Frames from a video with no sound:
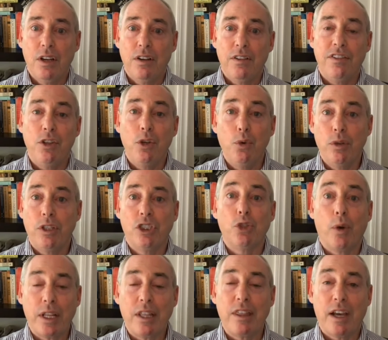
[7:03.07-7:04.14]
Fewer than
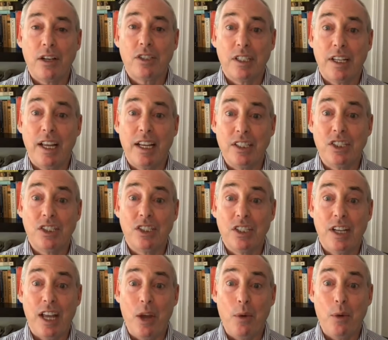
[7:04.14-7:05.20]
20,000 cases a
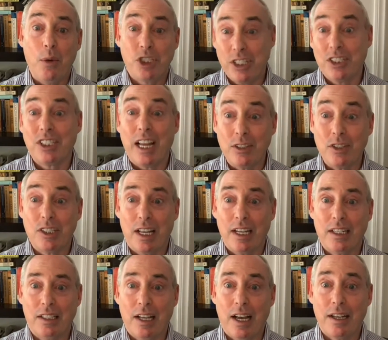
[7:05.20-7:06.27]
day, which still sounds
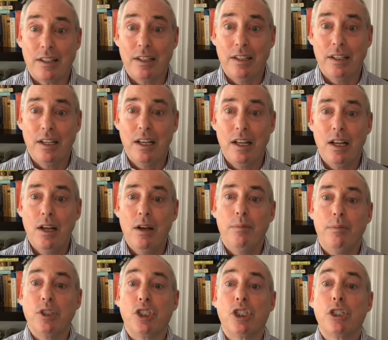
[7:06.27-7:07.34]
like a lot,
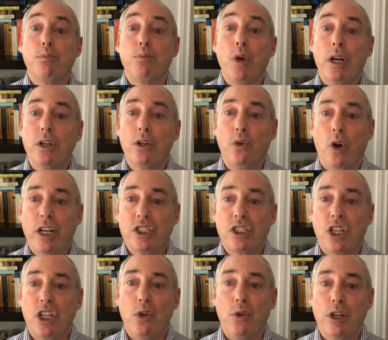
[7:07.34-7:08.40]
but spread across
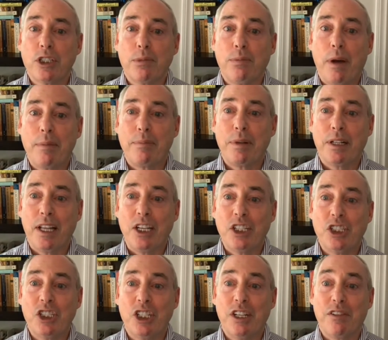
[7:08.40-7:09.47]
the US
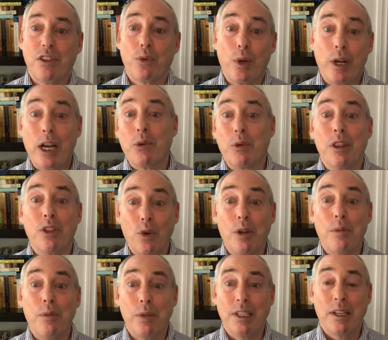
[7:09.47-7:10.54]
population of
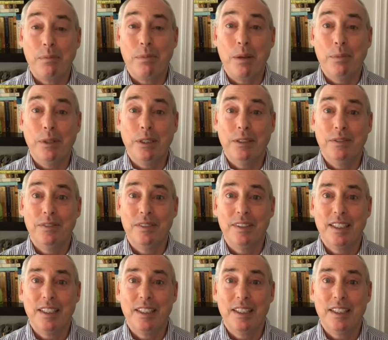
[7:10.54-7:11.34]
330 million people,